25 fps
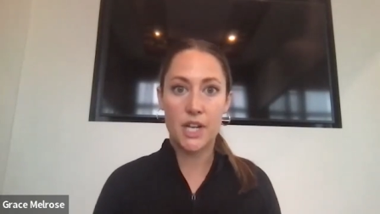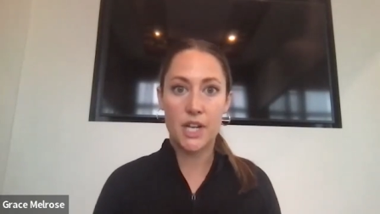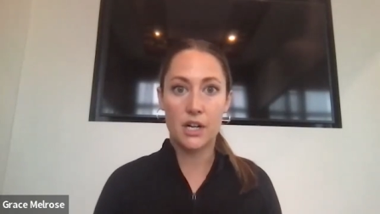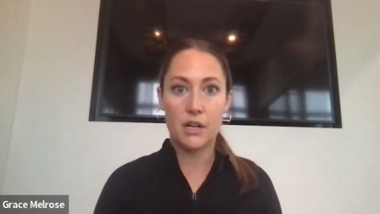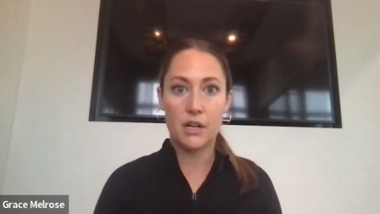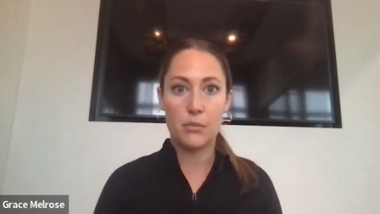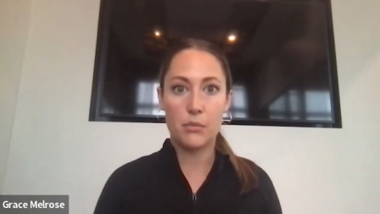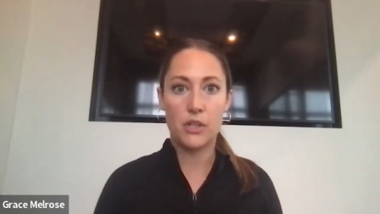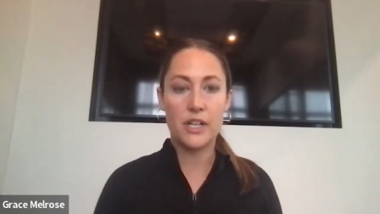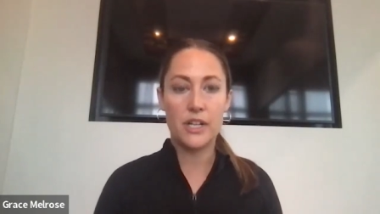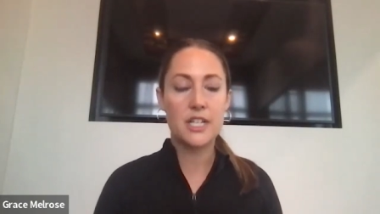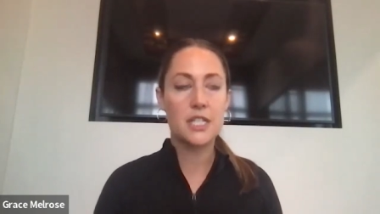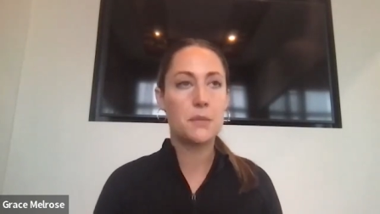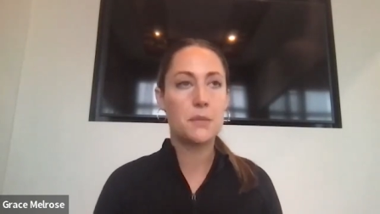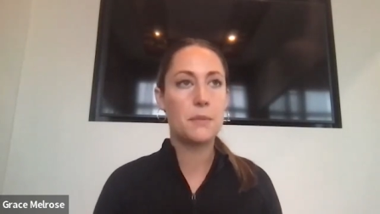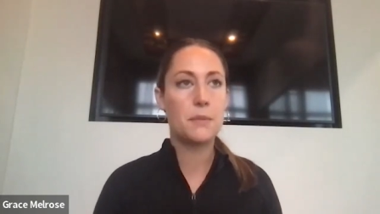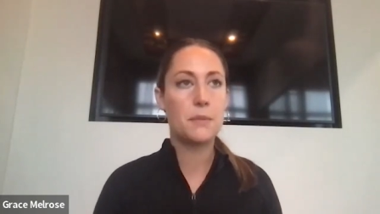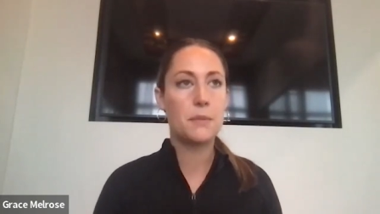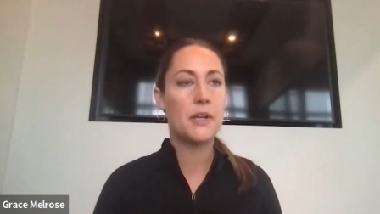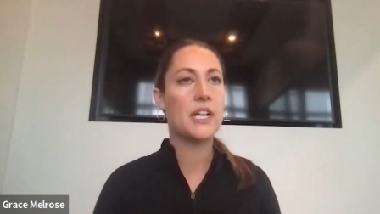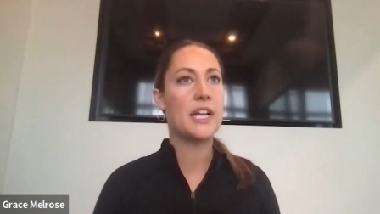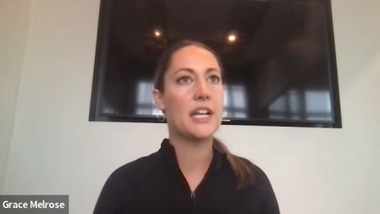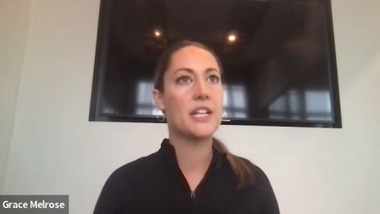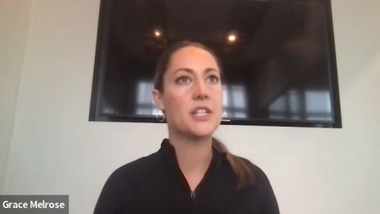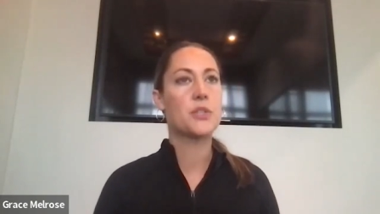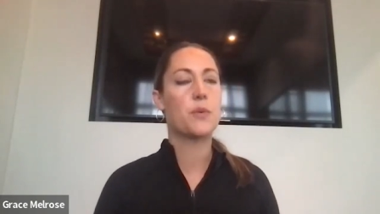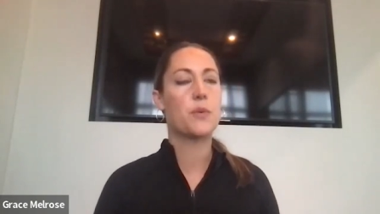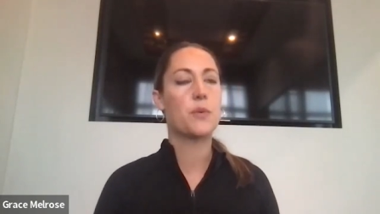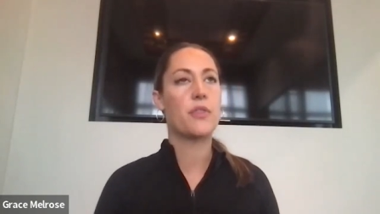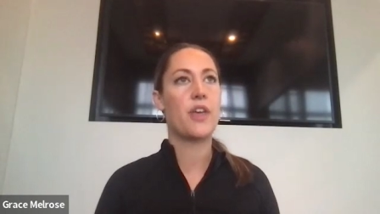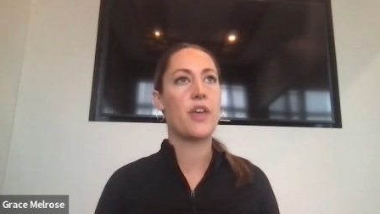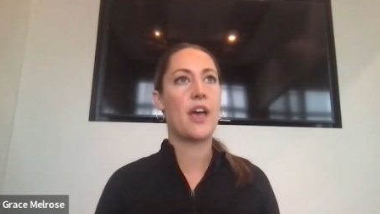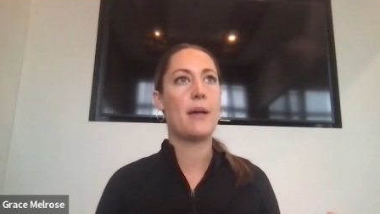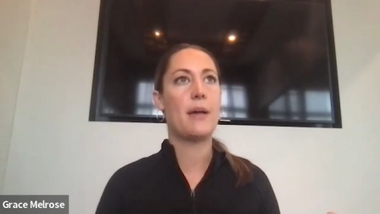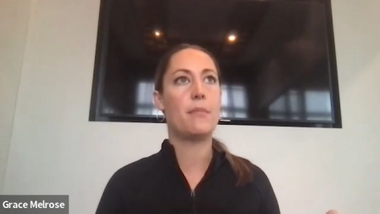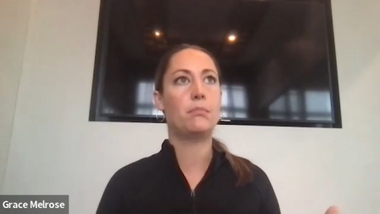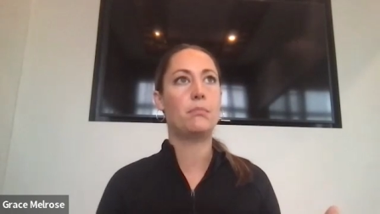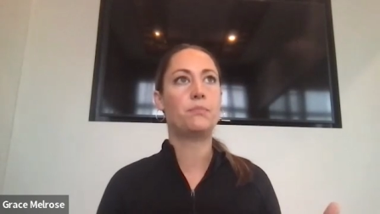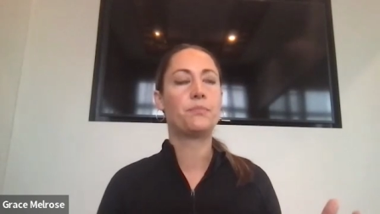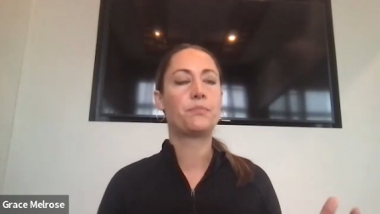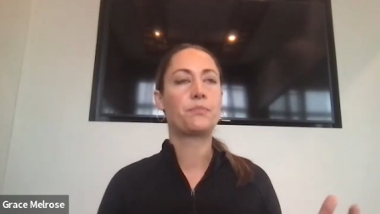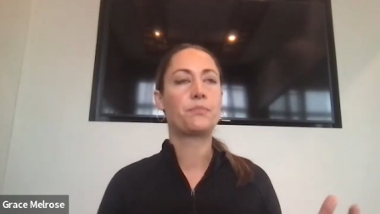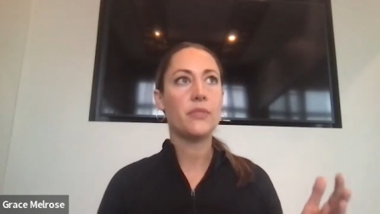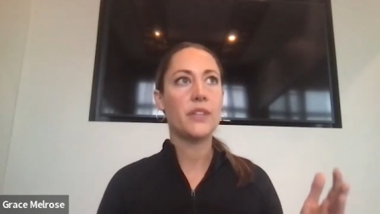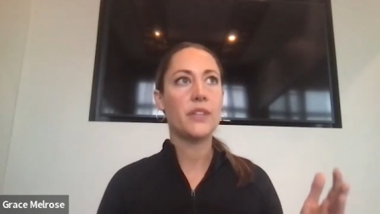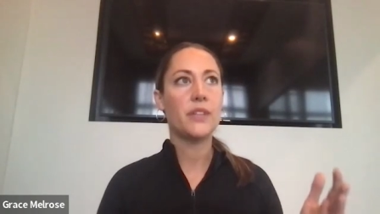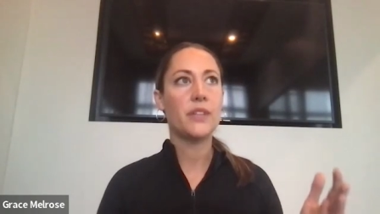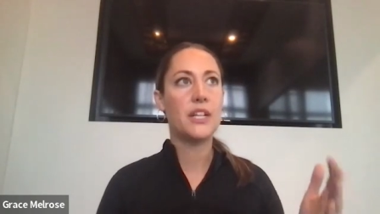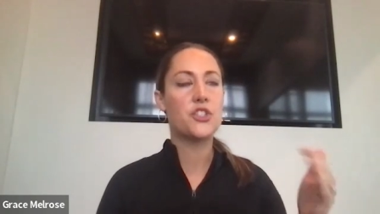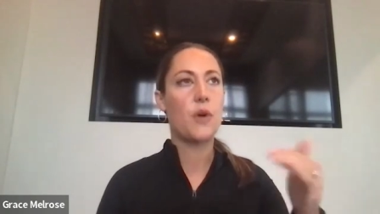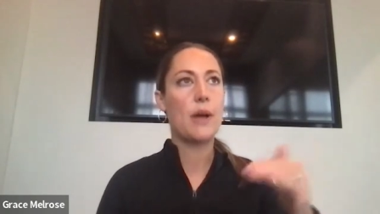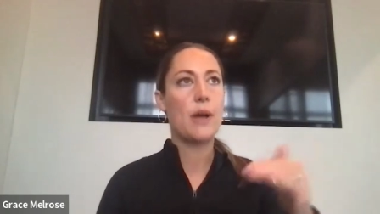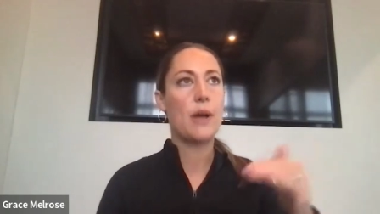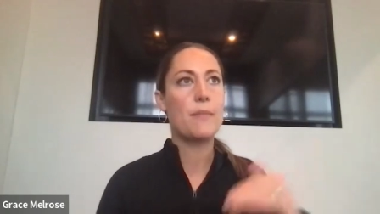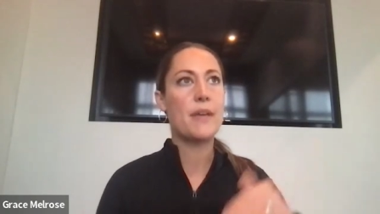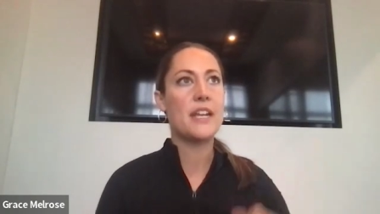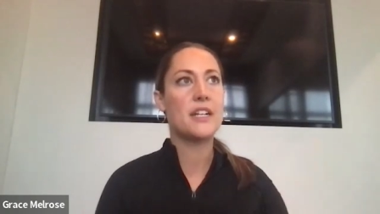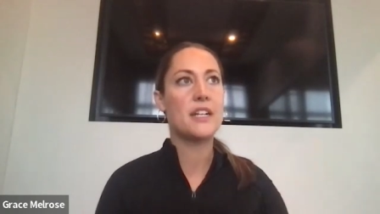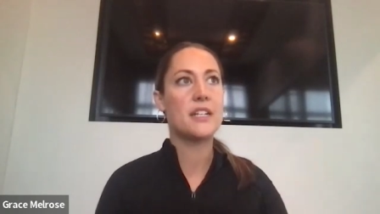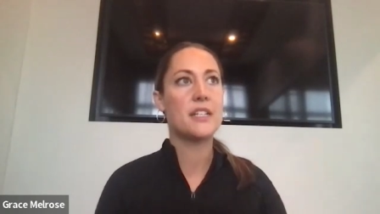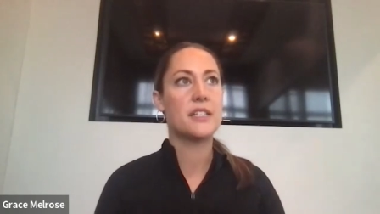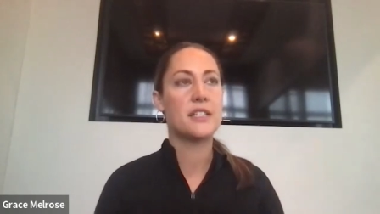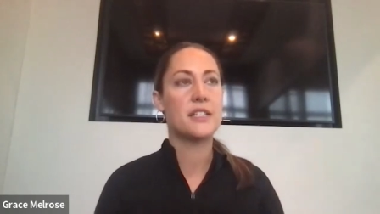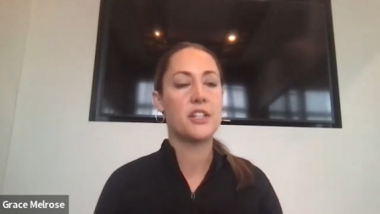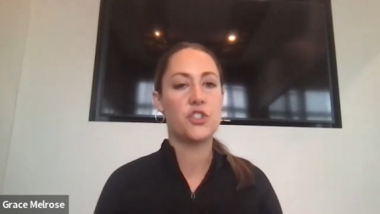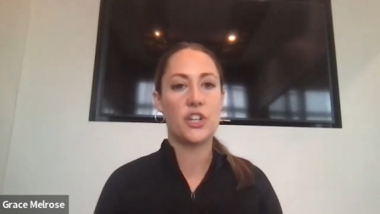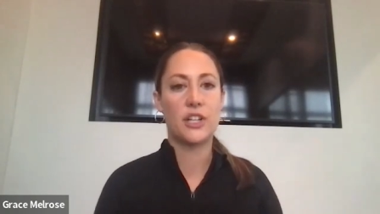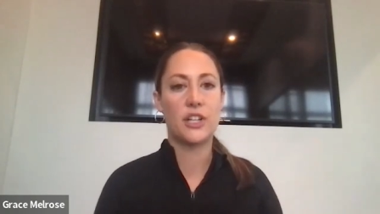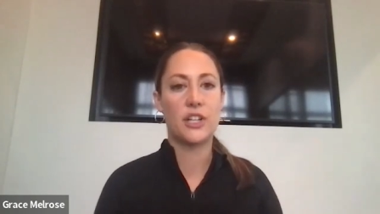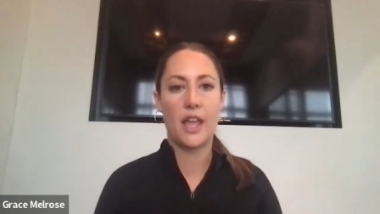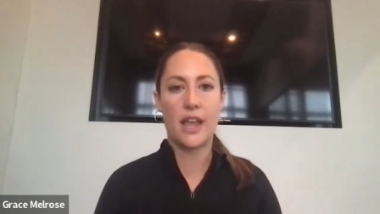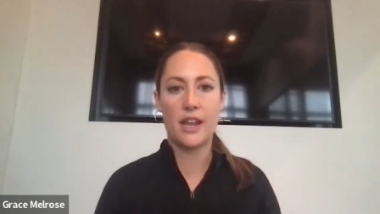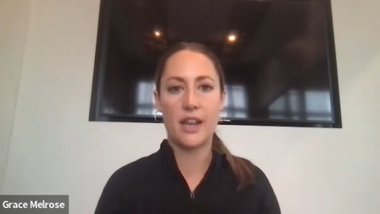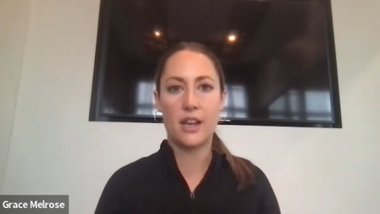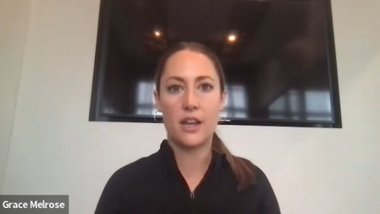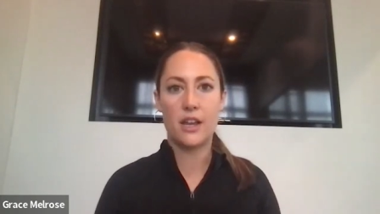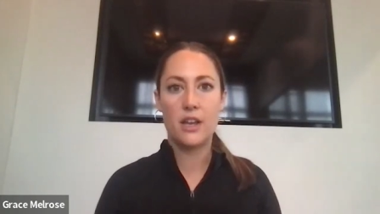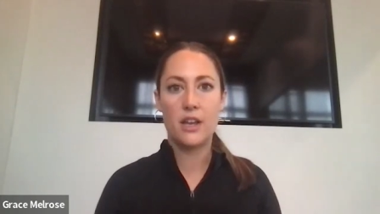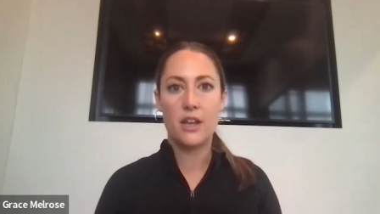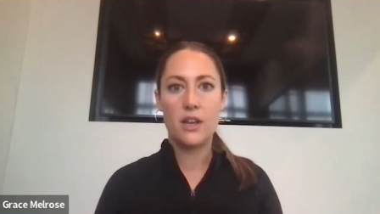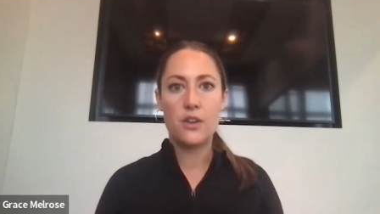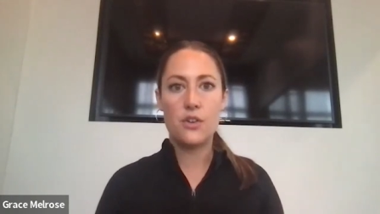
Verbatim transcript: a terrible experience with them. And so I made a decision like,